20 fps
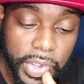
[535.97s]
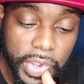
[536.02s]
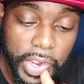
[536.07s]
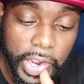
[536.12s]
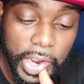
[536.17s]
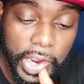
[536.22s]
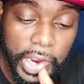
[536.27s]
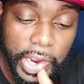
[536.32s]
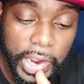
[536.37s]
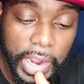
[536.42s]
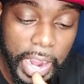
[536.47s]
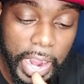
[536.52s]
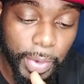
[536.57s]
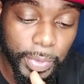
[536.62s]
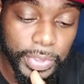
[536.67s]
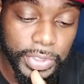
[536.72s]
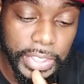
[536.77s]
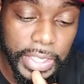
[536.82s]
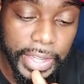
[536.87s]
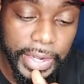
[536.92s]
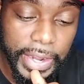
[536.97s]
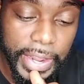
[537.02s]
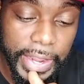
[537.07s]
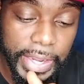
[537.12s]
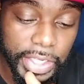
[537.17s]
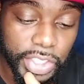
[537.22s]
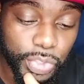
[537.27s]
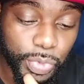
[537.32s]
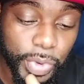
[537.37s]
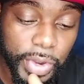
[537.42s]
I was at
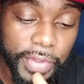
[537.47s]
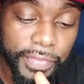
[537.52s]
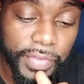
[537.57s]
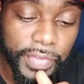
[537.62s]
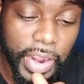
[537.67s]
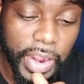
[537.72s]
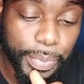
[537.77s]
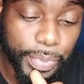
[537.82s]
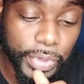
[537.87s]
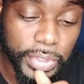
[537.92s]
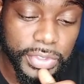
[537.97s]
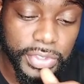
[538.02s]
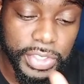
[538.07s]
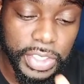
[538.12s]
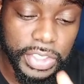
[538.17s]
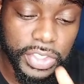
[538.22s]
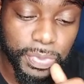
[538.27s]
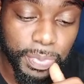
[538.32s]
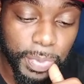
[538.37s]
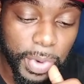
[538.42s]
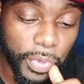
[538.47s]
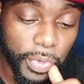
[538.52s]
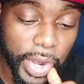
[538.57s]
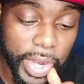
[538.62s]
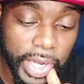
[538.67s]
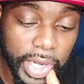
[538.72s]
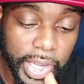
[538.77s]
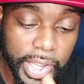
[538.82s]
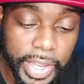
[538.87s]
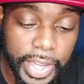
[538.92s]
a 25.6 on my
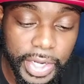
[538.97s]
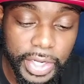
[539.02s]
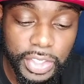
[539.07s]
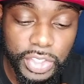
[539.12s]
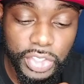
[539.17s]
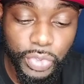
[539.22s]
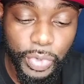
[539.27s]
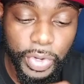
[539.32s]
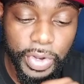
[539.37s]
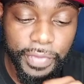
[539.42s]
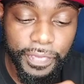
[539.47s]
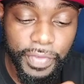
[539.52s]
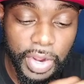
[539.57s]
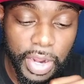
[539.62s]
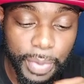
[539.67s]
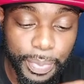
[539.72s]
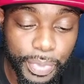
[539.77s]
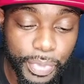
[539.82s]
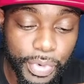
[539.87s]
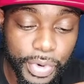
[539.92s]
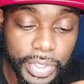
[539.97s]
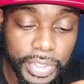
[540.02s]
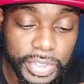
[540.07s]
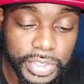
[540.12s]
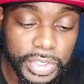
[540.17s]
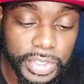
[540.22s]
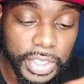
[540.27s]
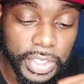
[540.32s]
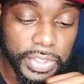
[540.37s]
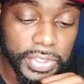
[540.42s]
right leg,
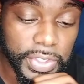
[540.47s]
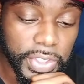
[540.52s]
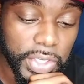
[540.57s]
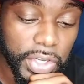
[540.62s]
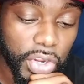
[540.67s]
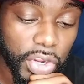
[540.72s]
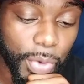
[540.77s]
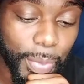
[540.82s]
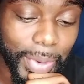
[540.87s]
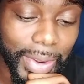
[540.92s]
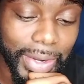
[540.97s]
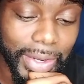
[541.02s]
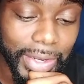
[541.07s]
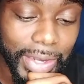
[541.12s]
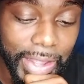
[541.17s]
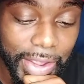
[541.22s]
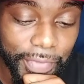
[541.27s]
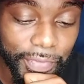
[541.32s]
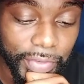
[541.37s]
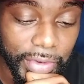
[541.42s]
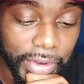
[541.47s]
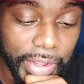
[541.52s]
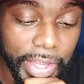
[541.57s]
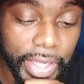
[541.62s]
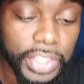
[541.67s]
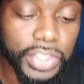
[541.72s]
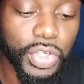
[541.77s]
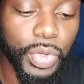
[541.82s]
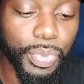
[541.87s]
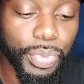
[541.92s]
25.6 on my left
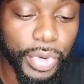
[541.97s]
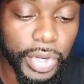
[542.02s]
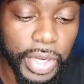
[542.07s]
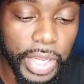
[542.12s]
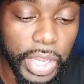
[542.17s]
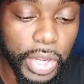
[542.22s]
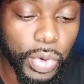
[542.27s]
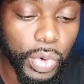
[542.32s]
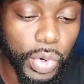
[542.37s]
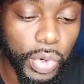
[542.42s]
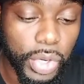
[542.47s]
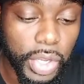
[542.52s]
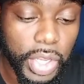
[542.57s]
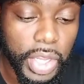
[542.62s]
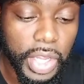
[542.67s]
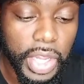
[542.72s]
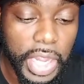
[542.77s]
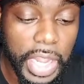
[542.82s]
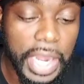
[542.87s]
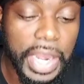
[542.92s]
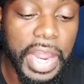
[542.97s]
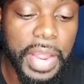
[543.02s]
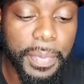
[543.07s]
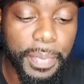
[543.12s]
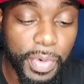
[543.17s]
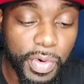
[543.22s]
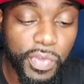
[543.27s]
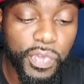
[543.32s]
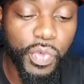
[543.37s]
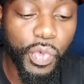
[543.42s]
leg, so pretty equal, and they
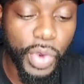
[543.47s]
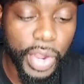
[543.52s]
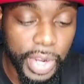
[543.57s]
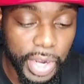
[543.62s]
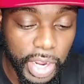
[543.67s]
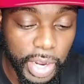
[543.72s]
both went